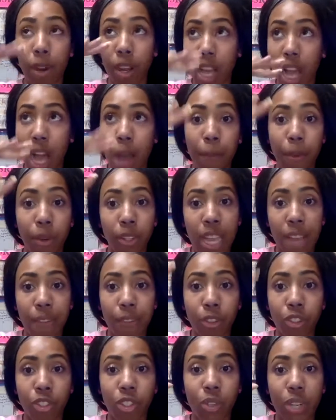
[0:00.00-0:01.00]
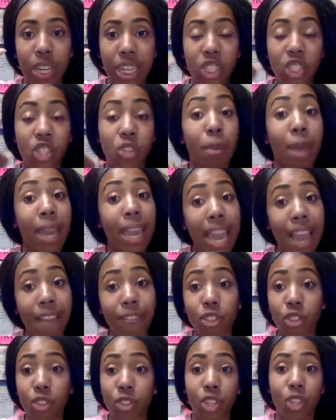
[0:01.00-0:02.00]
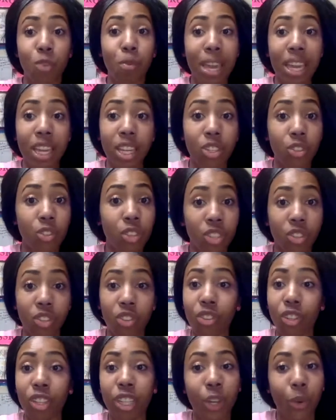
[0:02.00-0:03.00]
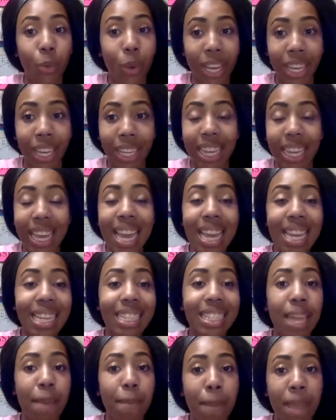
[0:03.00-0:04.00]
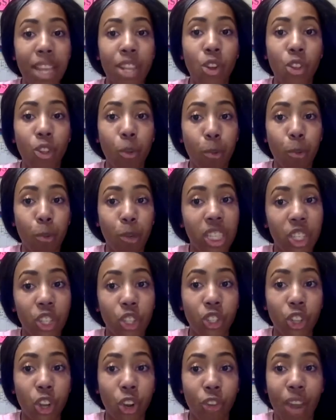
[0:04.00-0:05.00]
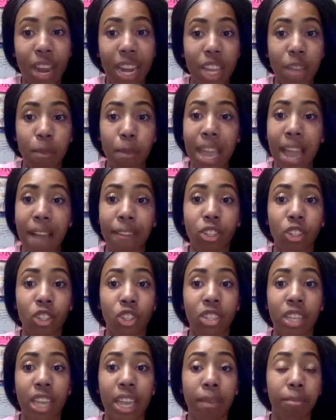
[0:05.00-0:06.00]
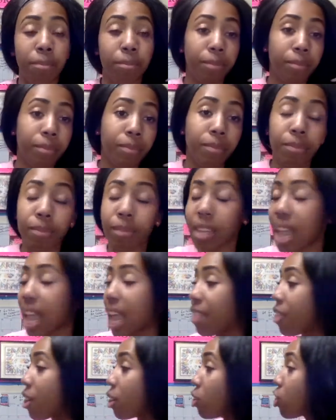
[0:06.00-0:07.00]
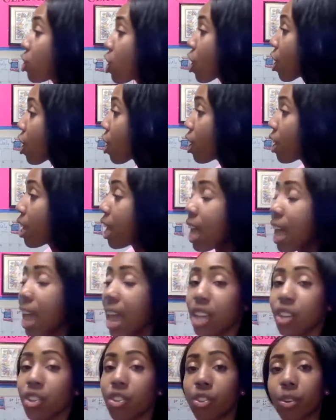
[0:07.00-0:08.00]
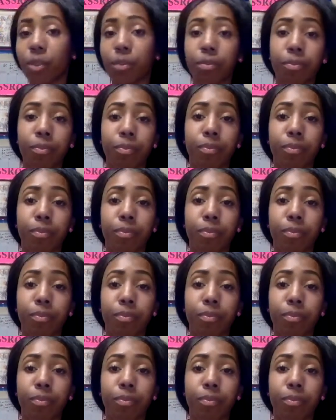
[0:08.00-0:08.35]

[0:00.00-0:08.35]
upper level students, you may do this really quickly because they may know the procedures already. You may have to just say, and they'll turn, and you do,